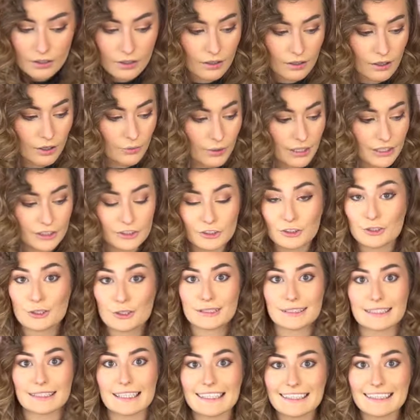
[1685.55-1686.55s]
All right,
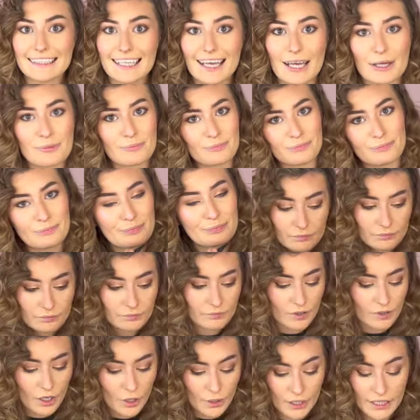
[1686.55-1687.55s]
just like that.
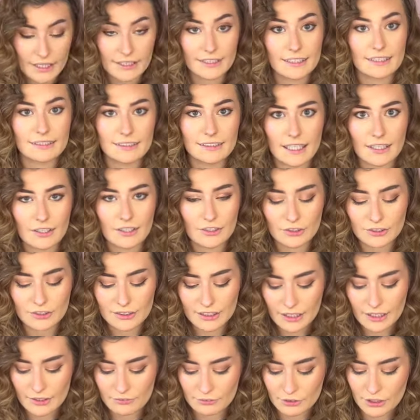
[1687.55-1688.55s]
All right, this eyeliner is
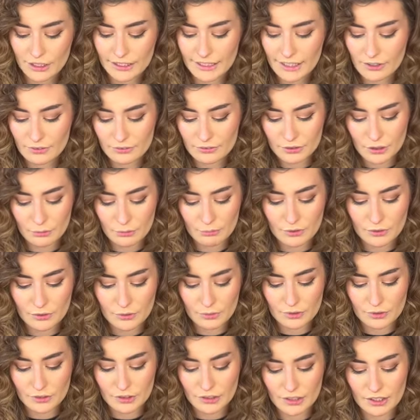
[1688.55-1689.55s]
kind of drying out, so I'm gonna
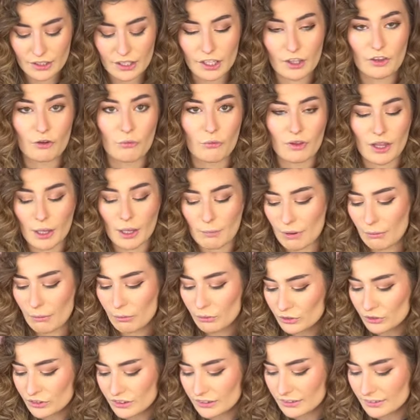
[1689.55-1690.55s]
switch to the other one that
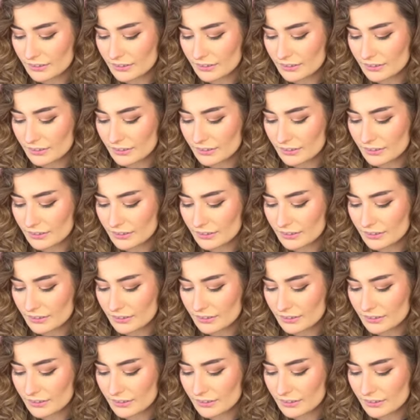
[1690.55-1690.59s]
bubbled.